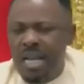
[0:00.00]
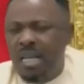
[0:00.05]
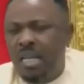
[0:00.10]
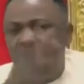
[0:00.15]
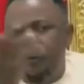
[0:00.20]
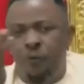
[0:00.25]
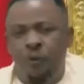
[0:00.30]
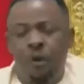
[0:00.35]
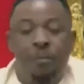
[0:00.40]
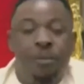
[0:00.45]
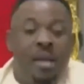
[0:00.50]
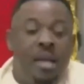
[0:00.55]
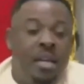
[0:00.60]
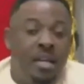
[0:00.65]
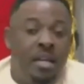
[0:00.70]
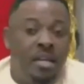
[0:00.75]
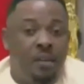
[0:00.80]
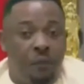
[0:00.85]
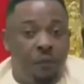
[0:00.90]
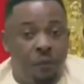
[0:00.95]
And yet,
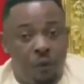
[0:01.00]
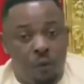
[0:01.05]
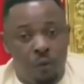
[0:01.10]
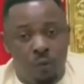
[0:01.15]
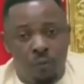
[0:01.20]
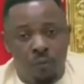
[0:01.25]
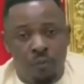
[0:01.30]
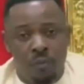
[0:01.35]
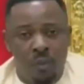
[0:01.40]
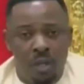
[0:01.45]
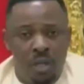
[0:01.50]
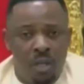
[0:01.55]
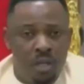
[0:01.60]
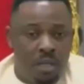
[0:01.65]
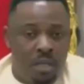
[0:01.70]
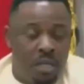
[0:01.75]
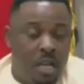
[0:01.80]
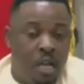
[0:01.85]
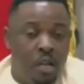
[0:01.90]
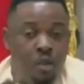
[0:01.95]
before being in default,
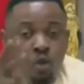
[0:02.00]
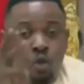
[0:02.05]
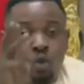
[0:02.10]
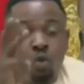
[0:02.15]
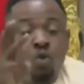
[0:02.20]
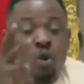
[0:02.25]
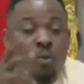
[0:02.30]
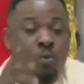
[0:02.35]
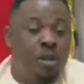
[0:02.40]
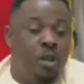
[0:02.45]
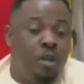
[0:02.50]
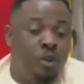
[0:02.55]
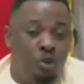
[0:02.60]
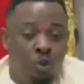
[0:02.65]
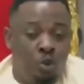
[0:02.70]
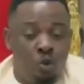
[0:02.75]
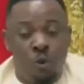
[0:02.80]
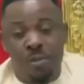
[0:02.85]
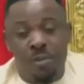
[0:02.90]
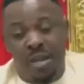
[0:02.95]
say, insume,
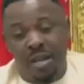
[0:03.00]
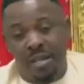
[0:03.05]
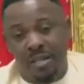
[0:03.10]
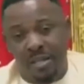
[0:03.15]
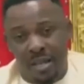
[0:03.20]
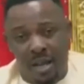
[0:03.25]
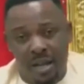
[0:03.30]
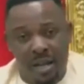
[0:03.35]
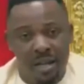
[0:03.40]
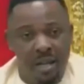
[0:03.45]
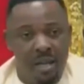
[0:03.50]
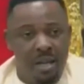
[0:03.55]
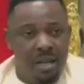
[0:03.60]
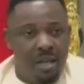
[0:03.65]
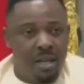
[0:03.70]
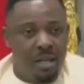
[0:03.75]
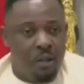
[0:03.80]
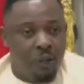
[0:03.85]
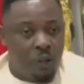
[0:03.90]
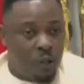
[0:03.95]
yes,
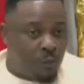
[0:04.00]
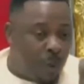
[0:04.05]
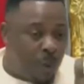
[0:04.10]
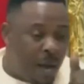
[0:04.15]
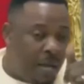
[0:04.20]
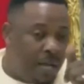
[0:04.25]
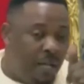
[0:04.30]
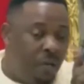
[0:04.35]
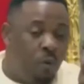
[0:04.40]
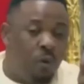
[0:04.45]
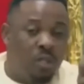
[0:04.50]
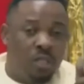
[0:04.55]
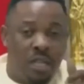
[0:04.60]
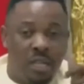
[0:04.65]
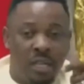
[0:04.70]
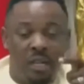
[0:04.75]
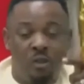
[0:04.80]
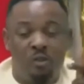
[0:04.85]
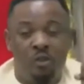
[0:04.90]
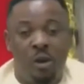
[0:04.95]
your
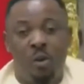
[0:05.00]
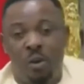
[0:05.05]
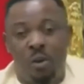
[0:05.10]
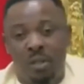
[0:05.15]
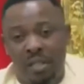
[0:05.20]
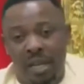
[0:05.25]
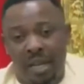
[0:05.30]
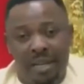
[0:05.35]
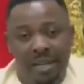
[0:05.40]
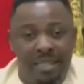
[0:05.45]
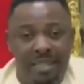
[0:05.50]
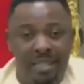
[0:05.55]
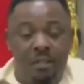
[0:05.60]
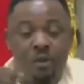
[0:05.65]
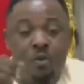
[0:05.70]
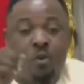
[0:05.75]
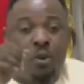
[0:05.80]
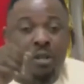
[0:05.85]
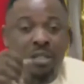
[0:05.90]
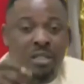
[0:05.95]
sparkling water, natural water,
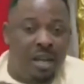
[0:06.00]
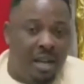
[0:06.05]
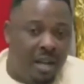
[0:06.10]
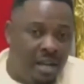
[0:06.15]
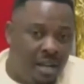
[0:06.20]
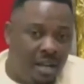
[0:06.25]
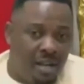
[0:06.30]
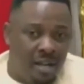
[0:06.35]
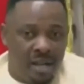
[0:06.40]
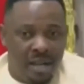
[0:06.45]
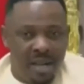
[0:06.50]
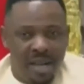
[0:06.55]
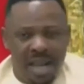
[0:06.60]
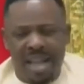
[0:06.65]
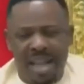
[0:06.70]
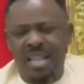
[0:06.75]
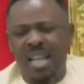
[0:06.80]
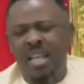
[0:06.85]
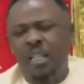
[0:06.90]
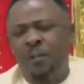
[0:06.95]
nestle water.
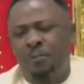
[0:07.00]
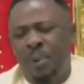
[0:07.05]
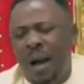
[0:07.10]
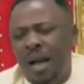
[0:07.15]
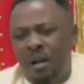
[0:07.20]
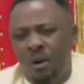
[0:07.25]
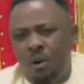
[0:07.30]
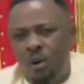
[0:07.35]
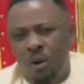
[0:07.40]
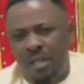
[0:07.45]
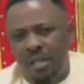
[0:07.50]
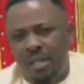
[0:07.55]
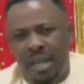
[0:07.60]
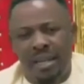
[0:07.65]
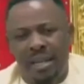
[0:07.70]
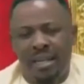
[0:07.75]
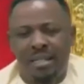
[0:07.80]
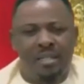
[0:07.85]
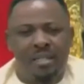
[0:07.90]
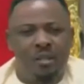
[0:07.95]
And yet, sparkle
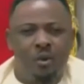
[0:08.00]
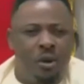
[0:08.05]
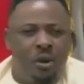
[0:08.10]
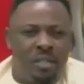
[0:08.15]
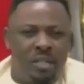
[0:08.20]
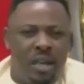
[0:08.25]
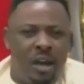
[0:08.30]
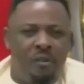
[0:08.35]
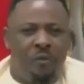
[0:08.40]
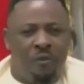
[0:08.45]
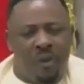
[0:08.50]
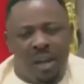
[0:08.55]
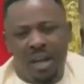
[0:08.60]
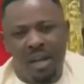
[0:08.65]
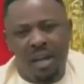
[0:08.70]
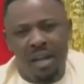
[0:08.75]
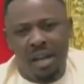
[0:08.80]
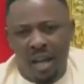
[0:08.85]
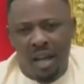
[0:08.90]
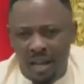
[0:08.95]
water, nestle water,
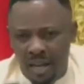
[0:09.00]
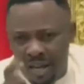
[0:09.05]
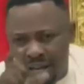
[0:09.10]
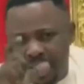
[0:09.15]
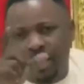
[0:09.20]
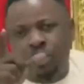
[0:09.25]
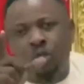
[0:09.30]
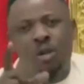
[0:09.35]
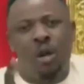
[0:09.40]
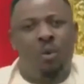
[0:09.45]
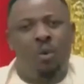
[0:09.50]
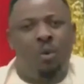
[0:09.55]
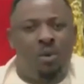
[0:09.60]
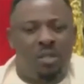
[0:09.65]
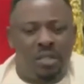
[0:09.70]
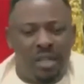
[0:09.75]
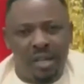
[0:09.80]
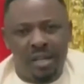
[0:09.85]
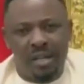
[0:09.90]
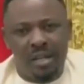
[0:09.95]
affect, and
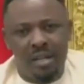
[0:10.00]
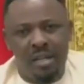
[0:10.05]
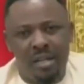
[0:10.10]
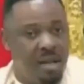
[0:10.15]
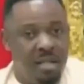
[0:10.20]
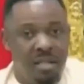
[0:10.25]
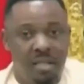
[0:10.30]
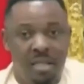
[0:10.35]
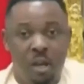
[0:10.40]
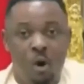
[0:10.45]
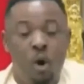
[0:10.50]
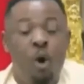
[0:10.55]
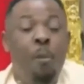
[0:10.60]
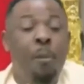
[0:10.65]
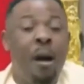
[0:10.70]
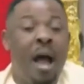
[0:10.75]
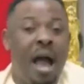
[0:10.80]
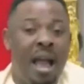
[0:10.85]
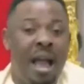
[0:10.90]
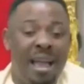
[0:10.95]
natural water. Say,
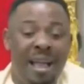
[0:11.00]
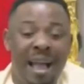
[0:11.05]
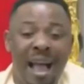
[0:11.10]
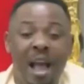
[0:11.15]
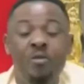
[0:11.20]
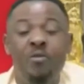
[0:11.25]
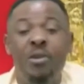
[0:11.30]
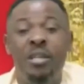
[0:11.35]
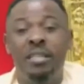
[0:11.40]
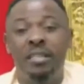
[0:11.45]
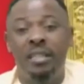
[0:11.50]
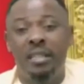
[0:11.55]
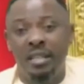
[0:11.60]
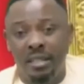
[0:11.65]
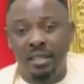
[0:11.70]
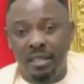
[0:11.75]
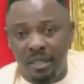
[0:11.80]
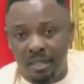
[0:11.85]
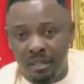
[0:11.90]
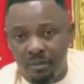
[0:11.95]
over 100
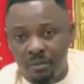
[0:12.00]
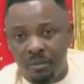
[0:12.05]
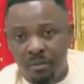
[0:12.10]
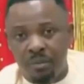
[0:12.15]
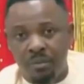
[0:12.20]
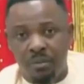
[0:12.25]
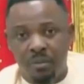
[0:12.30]
sins.